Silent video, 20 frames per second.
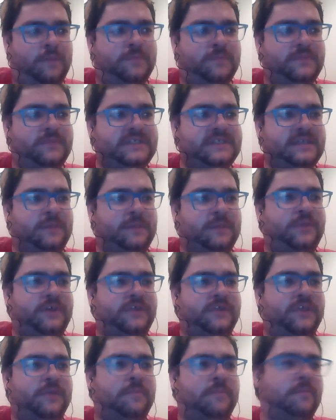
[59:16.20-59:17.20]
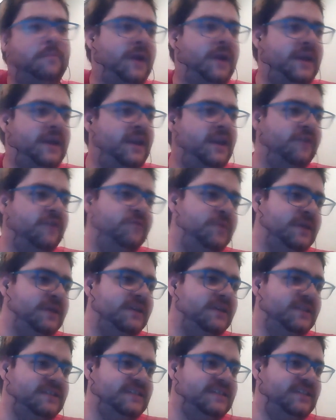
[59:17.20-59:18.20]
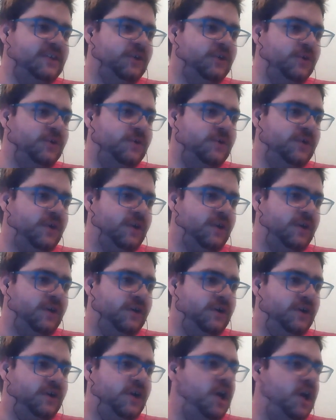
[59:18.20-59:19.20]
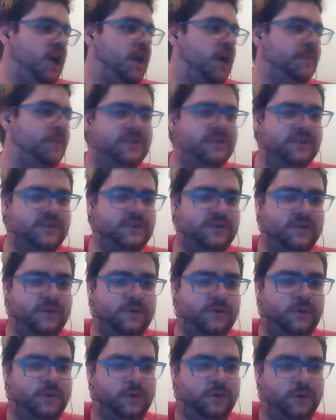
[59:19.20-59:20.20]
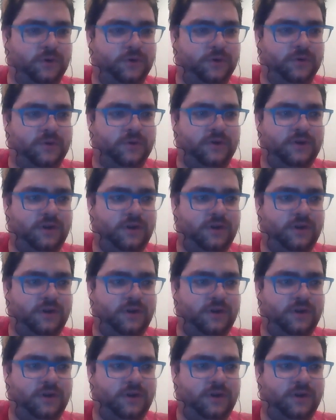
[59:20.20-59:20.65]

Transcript: something that might have been considered competent or